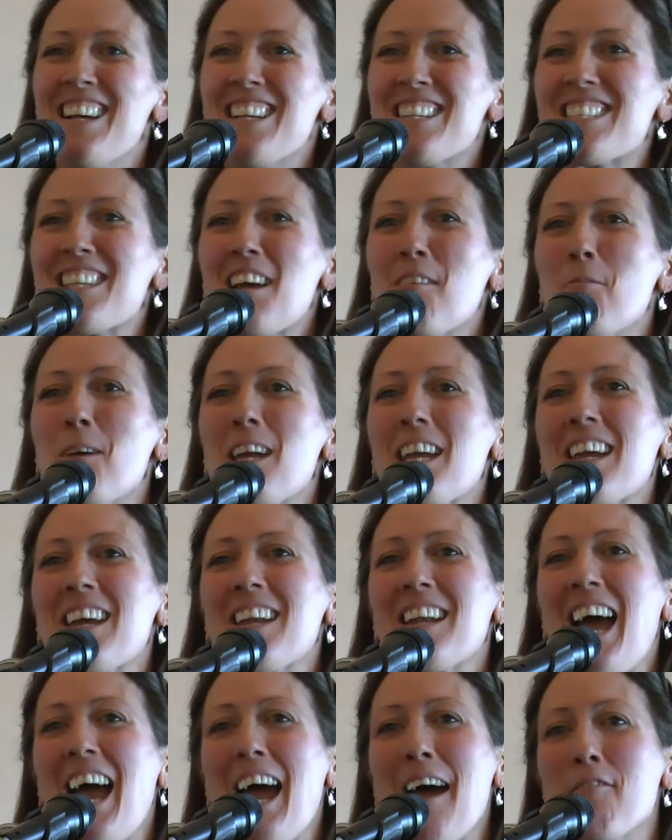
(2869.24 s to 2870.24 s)
So we
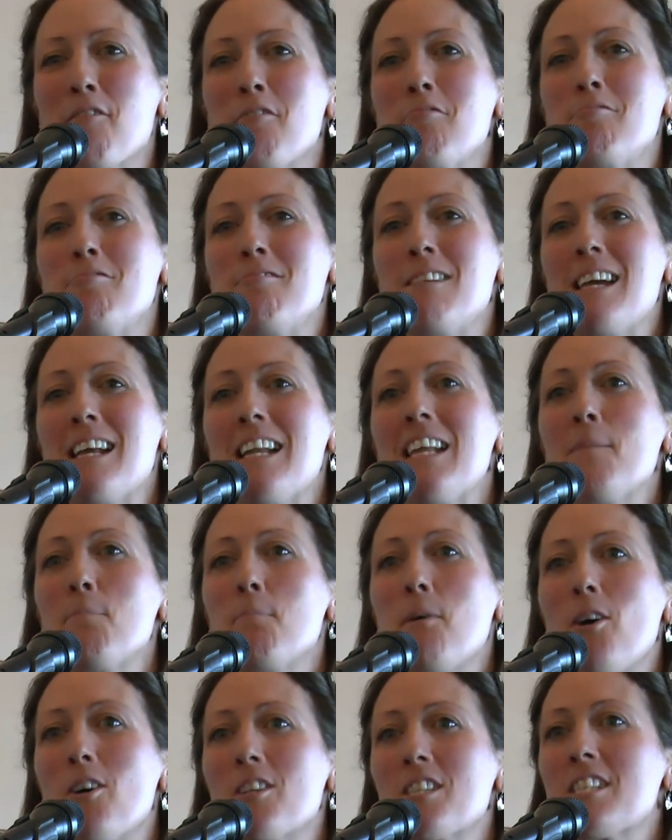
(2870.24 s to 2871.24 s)
can have a really
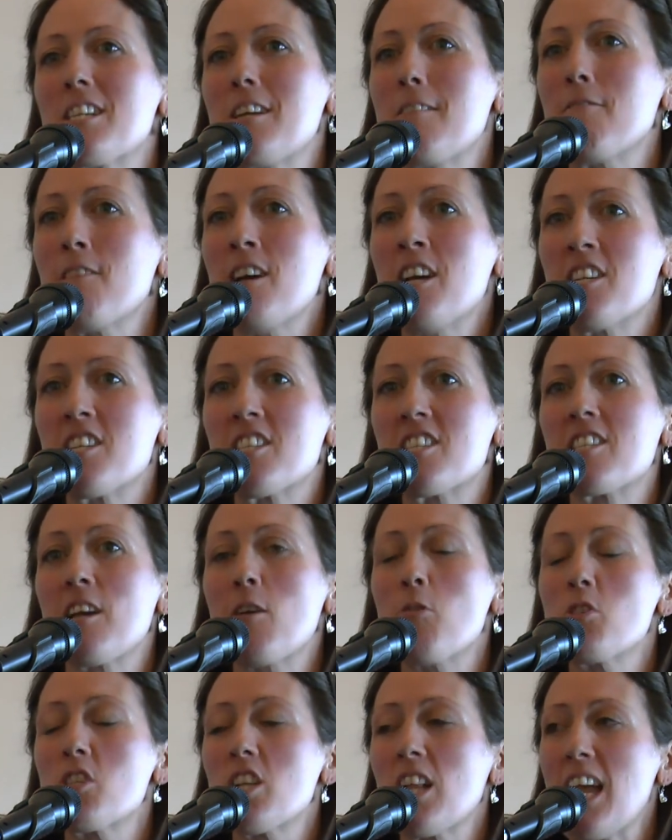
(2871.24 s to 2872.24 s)
positive
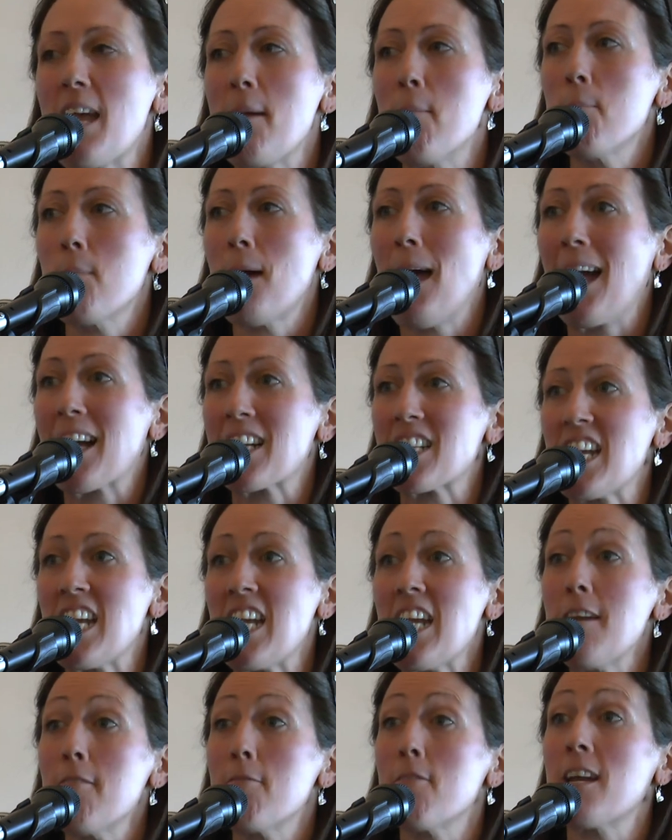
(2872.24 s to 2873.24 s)
social impact,
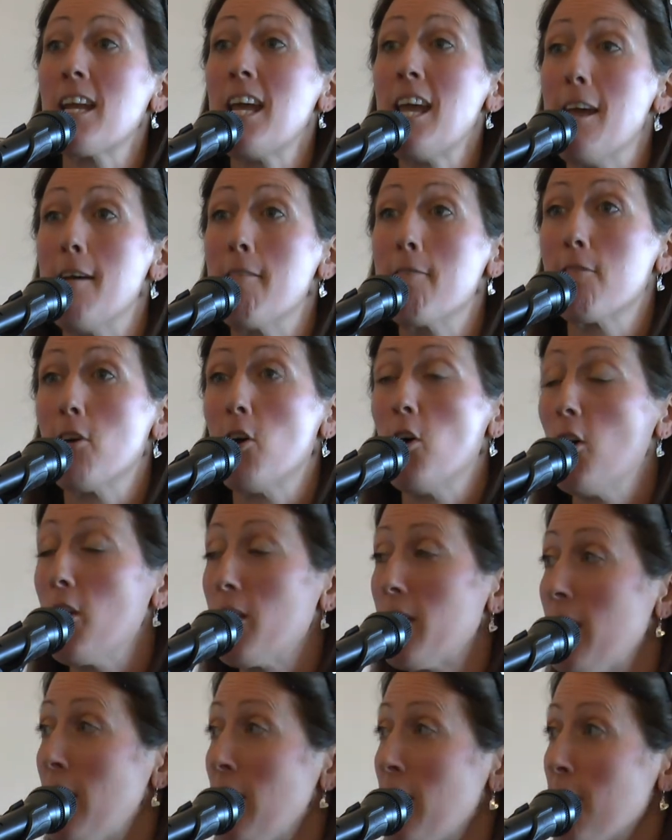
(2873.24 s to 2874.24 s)
even if
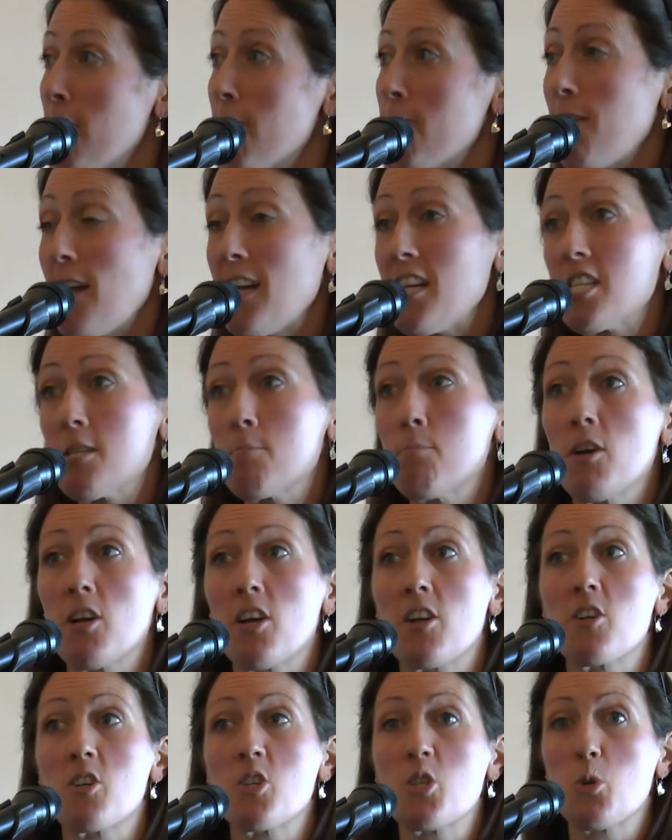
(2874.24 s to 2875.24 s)
on
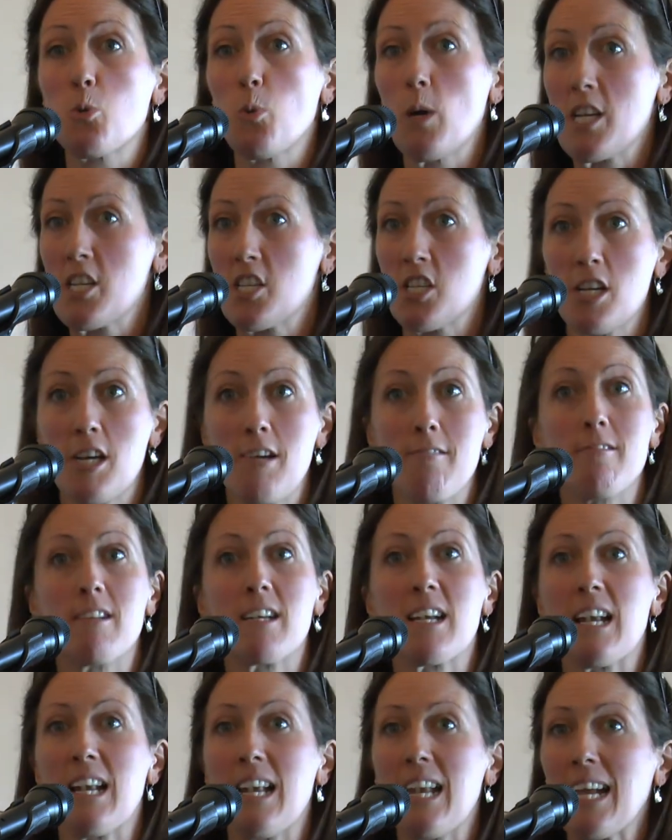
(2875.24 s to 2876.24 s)
Facebook and Twitter
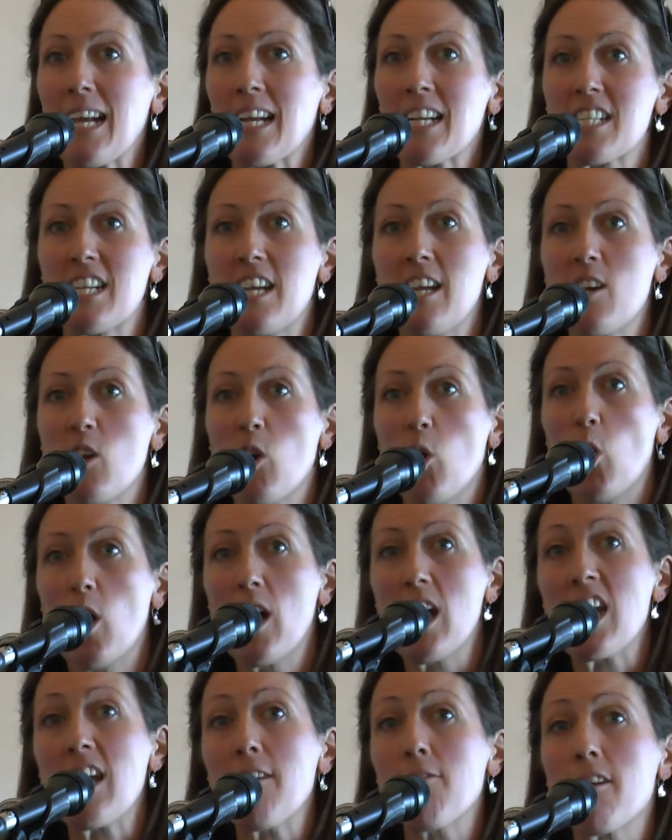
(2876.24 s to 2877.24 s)
and LinkedIn,
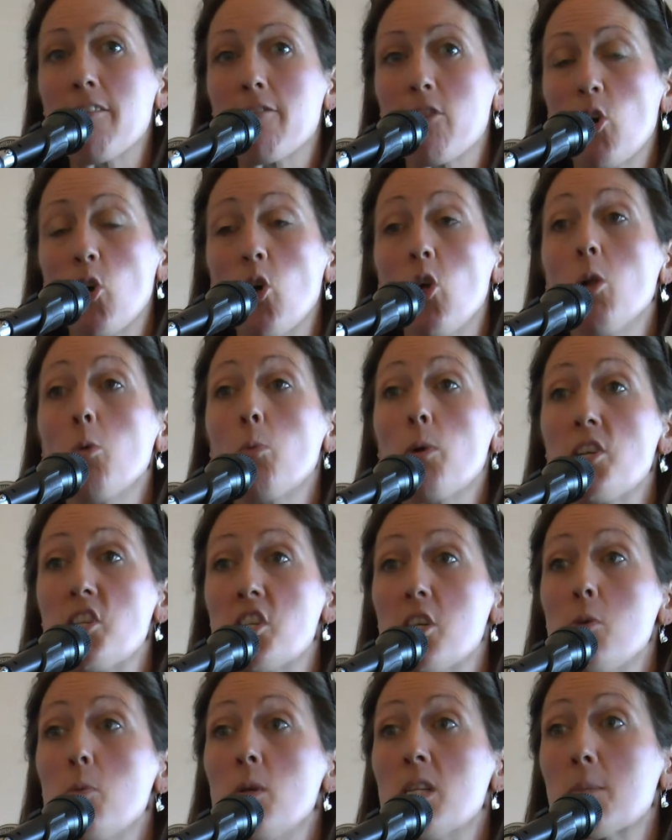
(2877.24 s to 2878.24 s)
even if all we
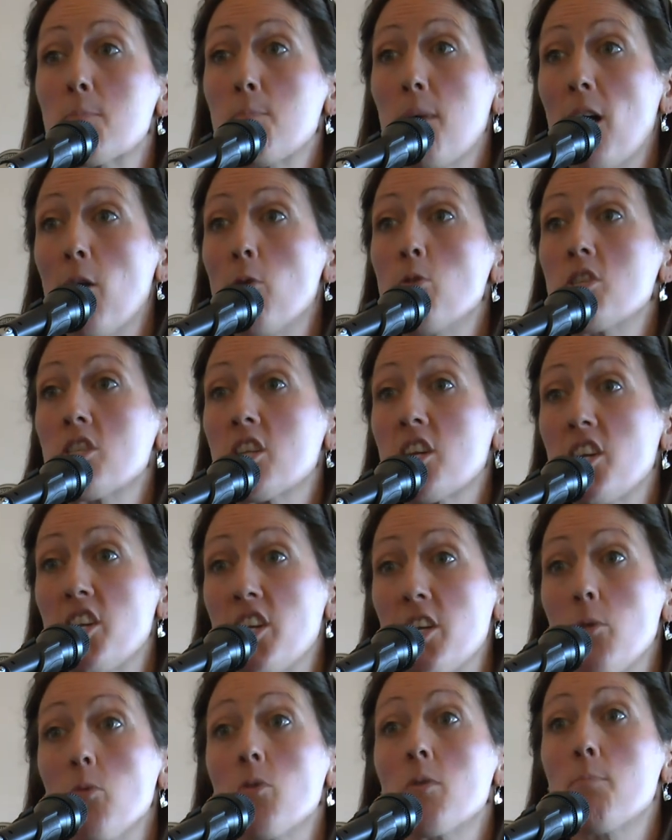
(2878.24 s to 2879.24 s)
do is post
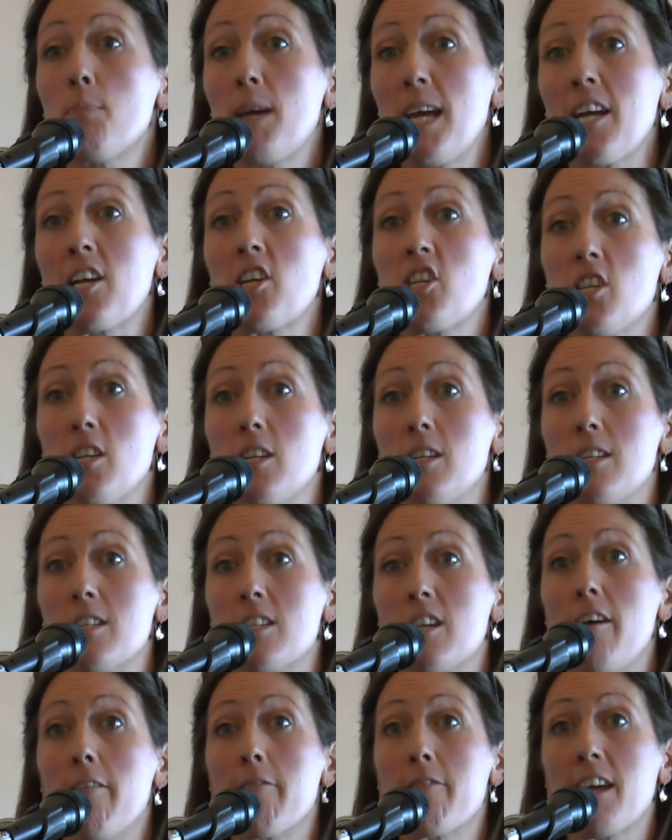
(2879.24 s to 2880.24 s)
cute
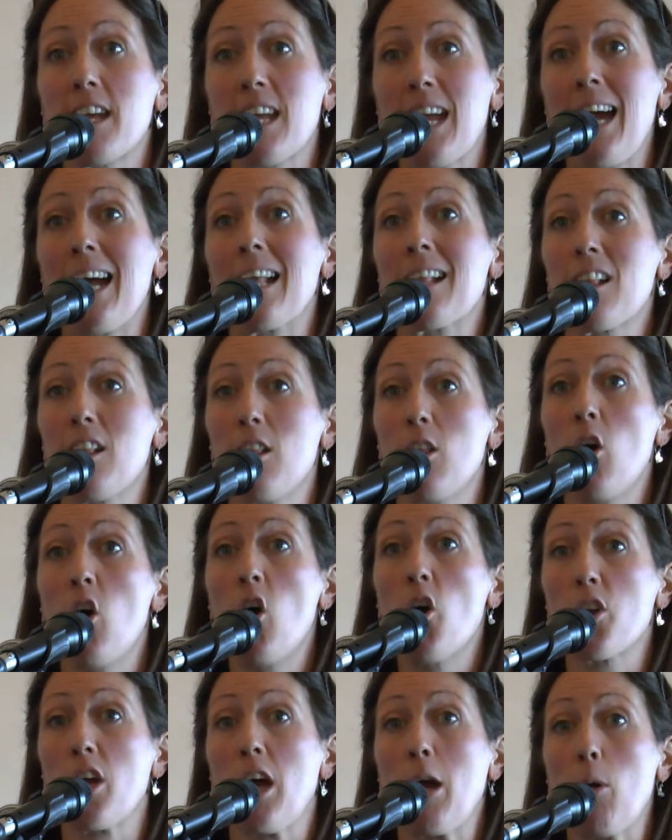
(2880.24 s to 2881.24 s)
pictures of the cattle
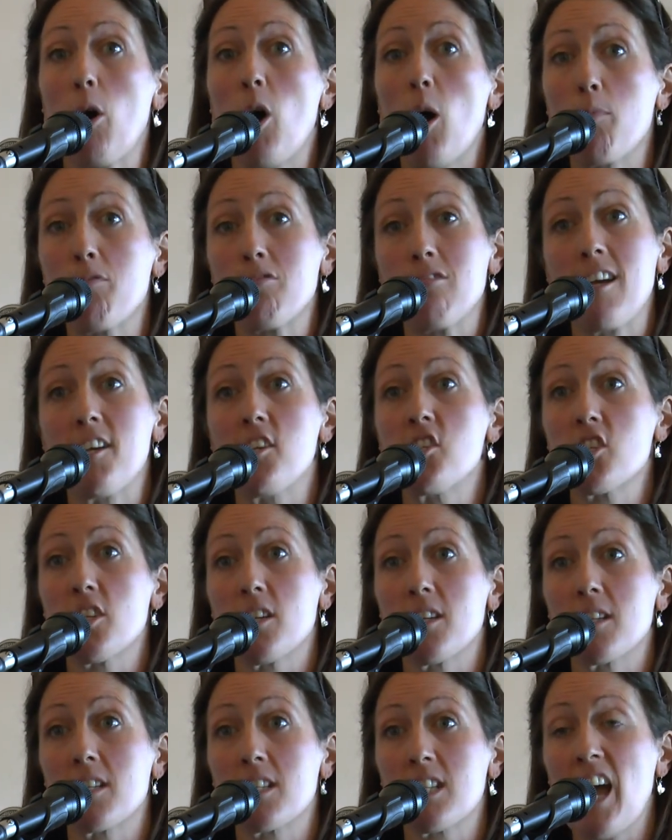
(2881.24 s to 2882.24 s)
on our
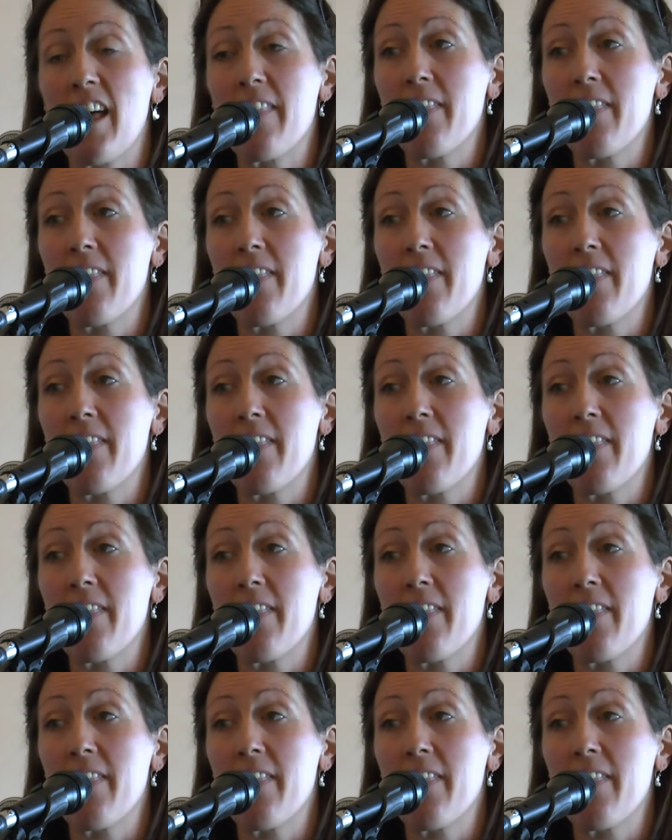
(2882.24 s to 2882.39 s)
operations